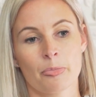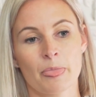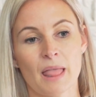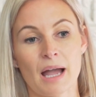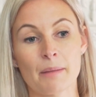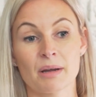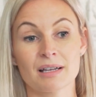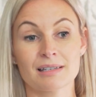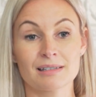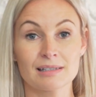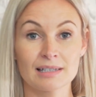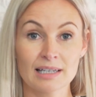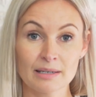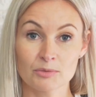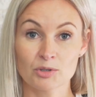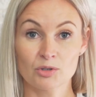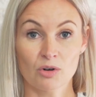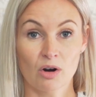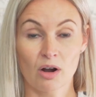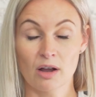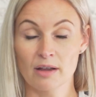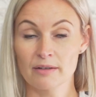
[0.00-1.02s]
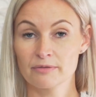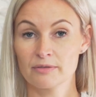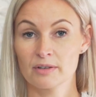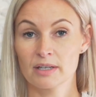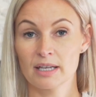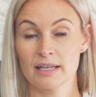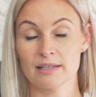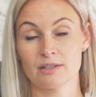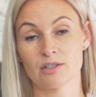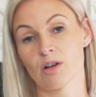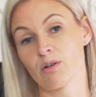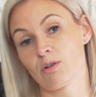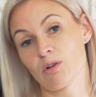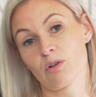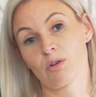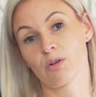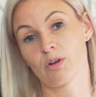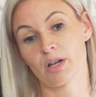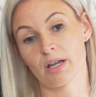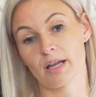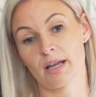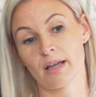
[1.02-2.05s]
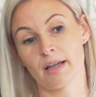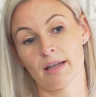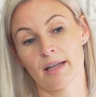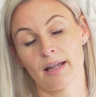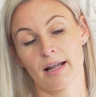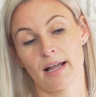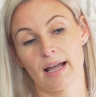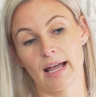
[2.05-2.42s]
And my sleep drive is no longer